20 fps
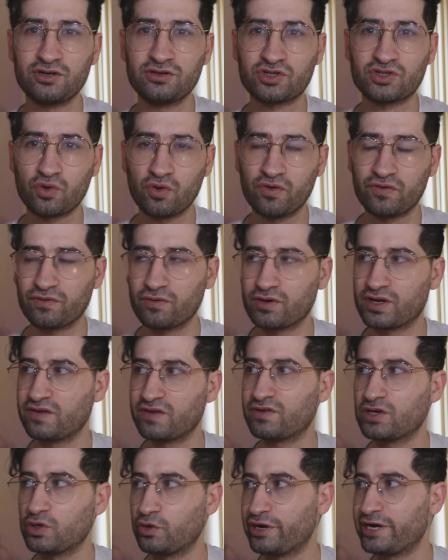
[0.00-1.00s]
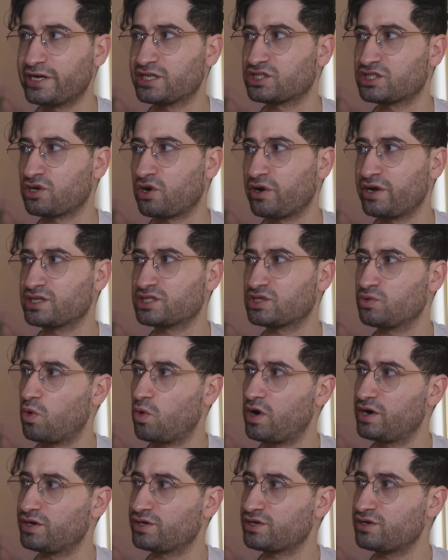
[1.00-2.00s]
you, sort of giving you an insight into
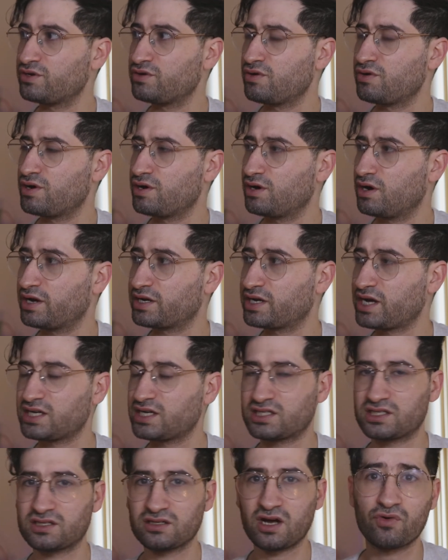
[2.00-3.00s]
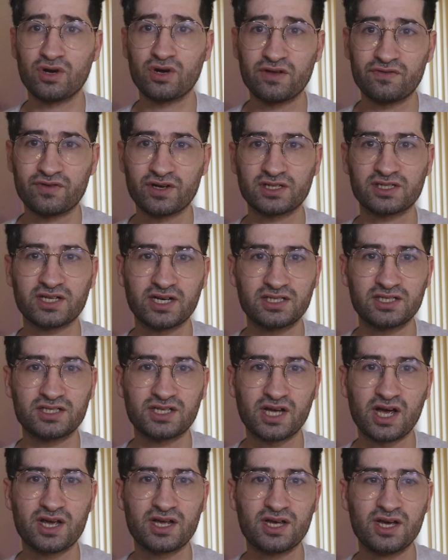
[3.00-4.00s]
what I do, I guess, for a living day to
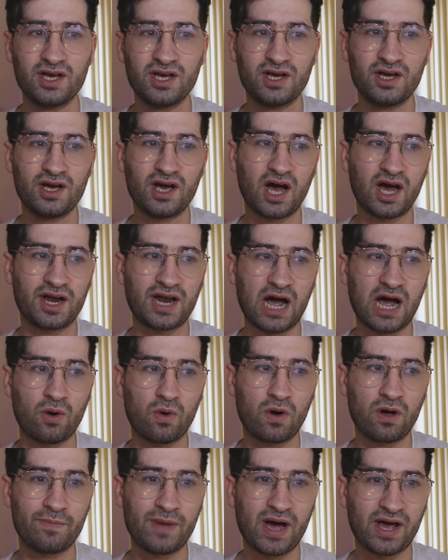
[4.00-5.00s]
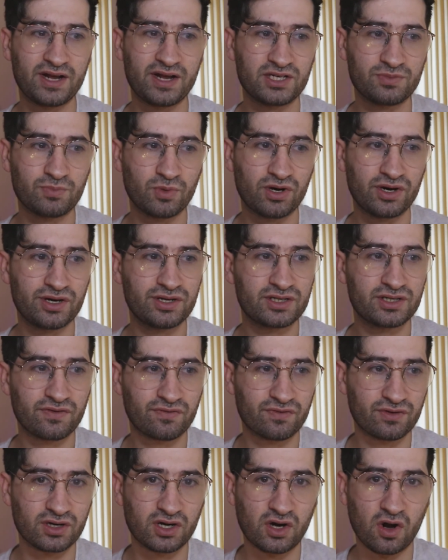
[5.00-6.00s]
day and how I manage my
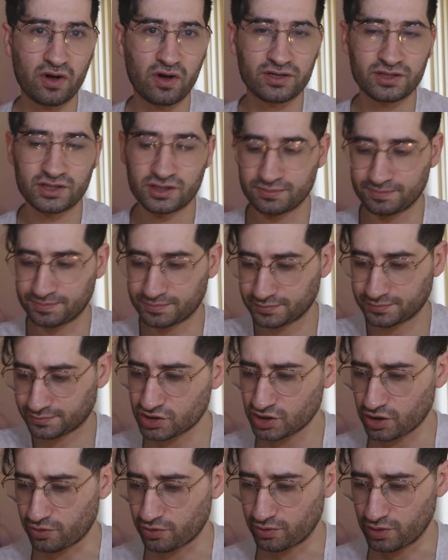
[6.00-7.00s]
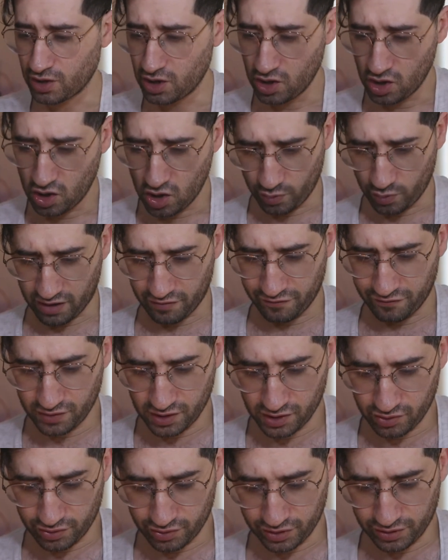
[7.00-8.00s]
different clients. So without
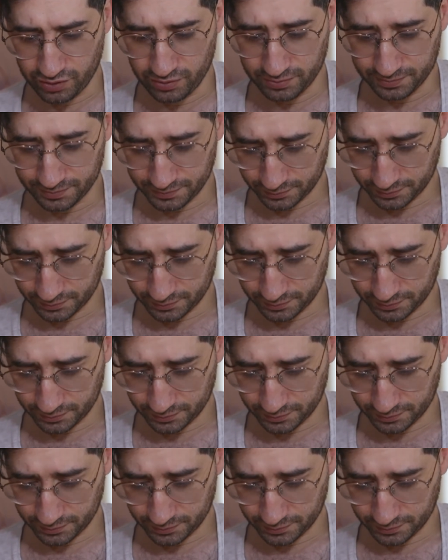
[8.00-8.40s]
further ado,